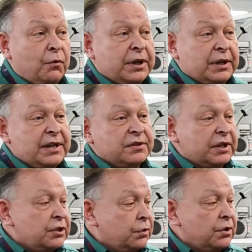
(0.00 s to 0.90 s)
We could
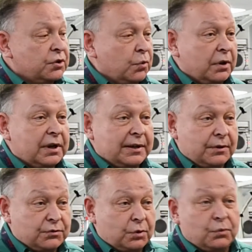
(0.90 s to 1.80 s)
easily do this work
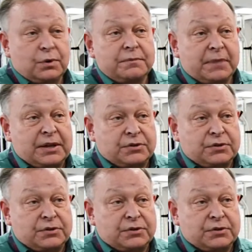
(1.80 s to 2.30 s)
on those old wooden